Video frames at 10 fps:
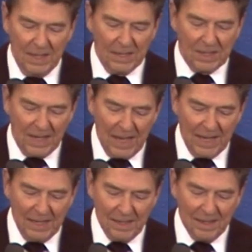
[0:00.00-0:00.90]
And
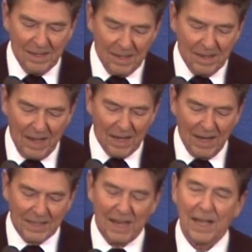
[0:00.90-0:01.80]
today, I'd
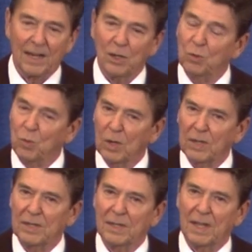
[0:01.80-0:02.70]
like to add a new
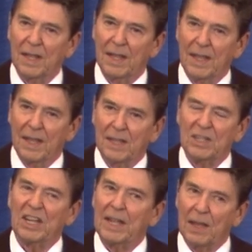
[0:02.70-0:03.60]
word,
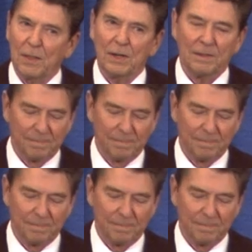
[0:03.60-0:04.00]
together.